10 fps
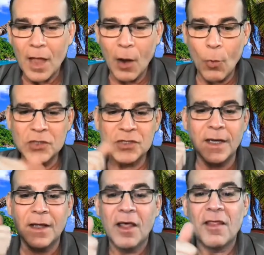I want you
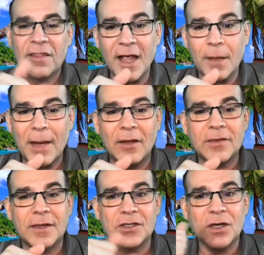to think about
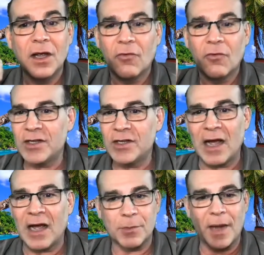this. Reach
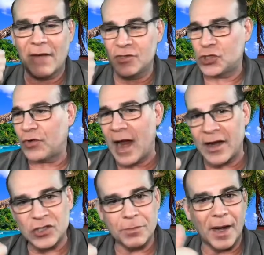out to me. I have a
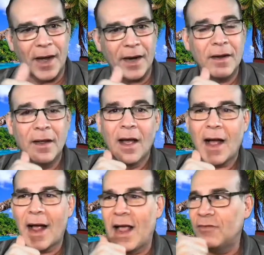strategy bot.
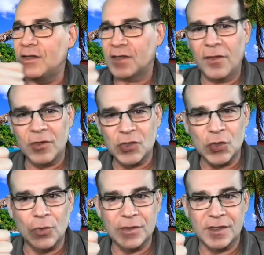I have these other
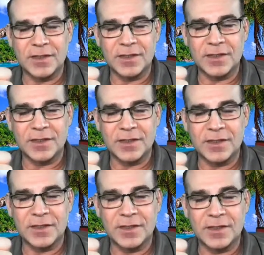tools and techniques. I'm
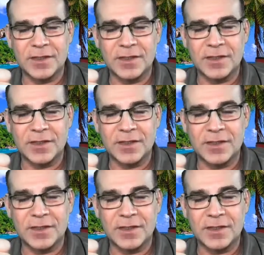going to be making great
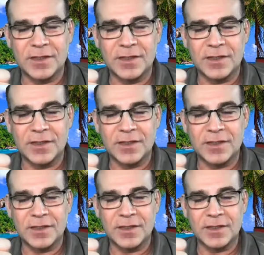videos, right?
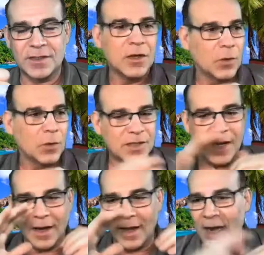We're
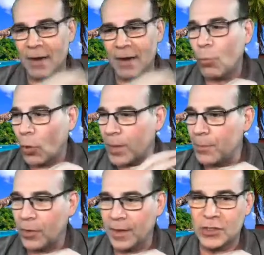seeing a lot of more
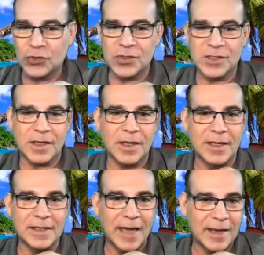people interested
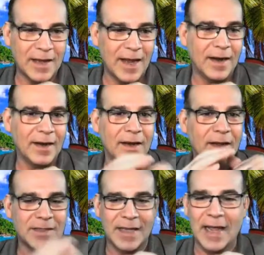in the data
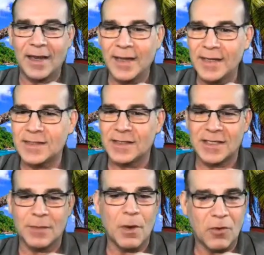analytics and that Lean Six
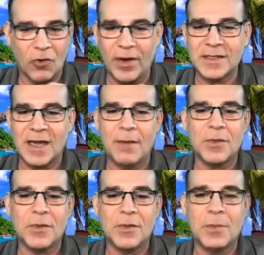Sigma. Great
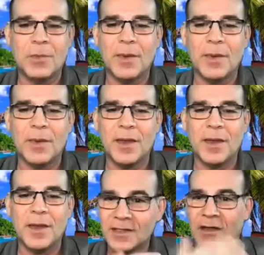time to be
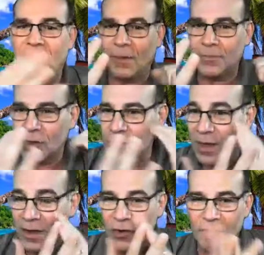involved, to develop those
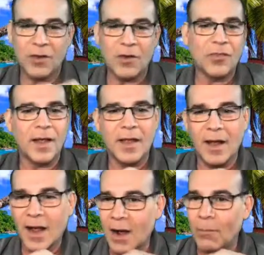critical
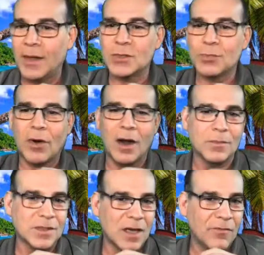thinking, complex
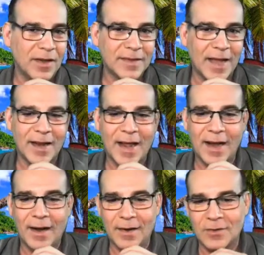problem solving, and data
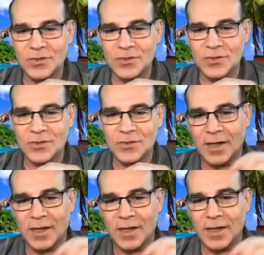analytical skills.
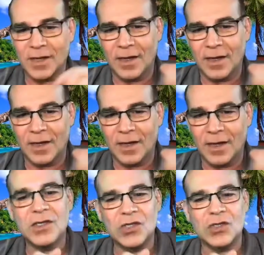And we'll see you
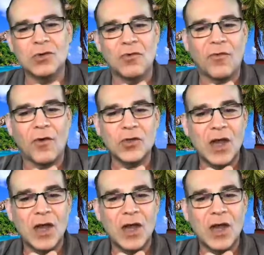soon, folks.